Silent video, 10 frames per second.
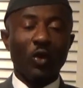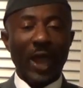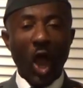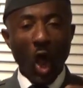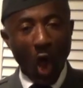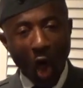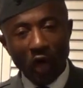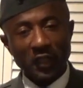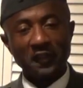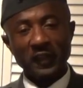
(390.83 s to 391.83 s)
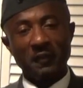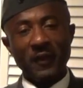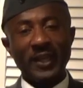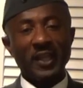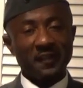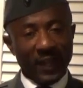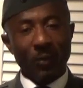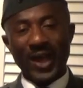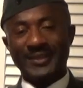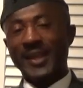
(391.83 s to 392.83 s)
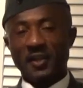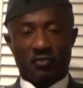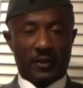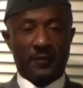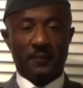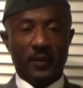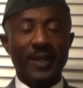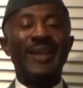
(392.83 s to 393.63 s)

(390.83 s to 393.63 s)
for can hold this event inside our territory,